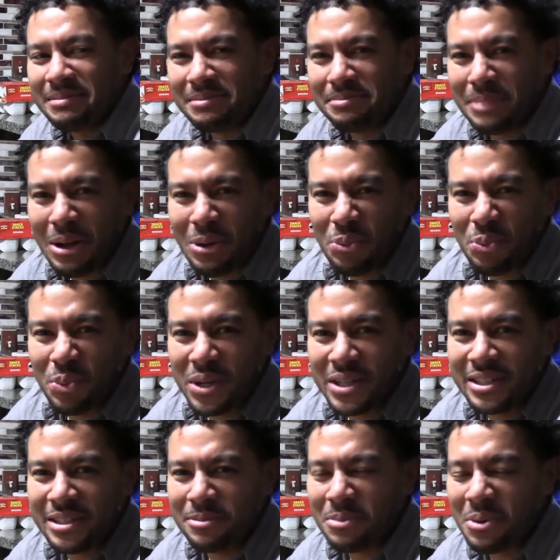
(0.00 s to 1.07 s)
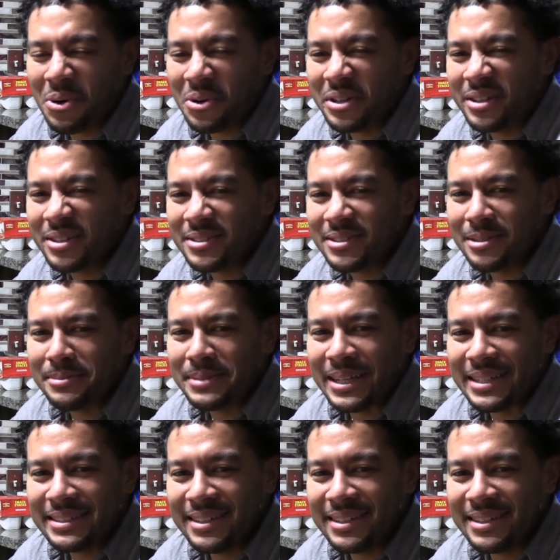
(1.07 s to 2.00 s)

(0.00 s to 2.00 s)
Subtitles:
about 1 in the morning or something like